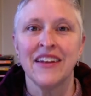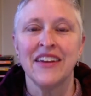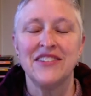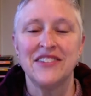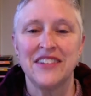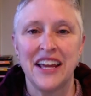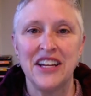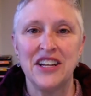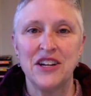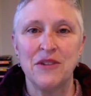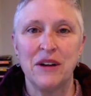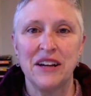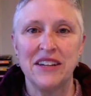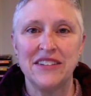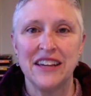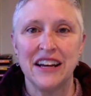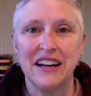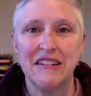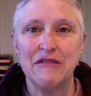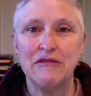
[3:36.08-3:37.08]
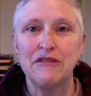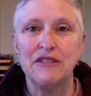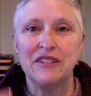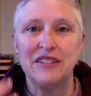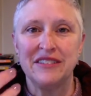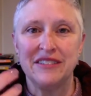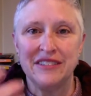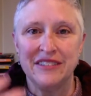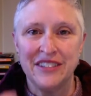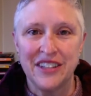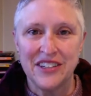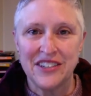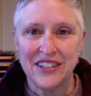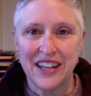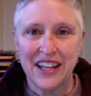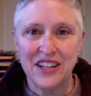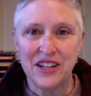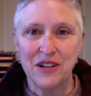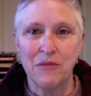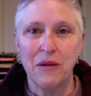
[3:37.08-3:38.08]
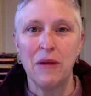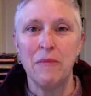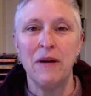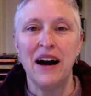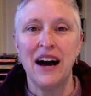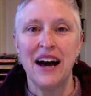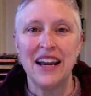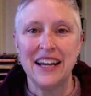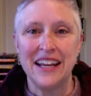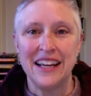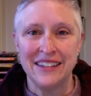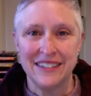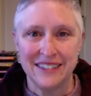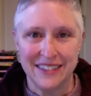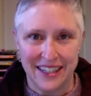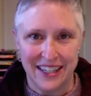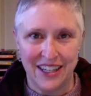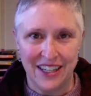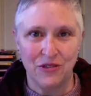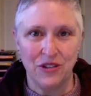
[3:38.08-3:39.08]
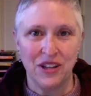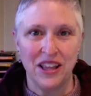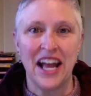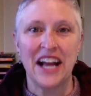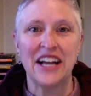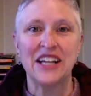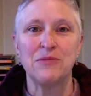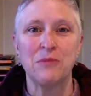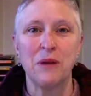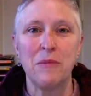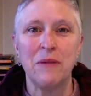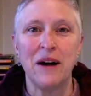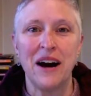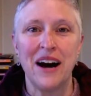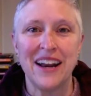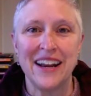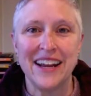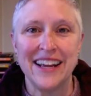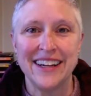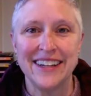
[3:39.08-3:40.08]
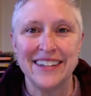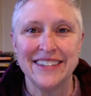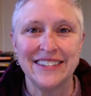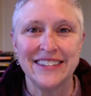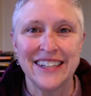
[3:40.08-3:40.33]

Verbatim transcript: center myself, to center my body and relax my body,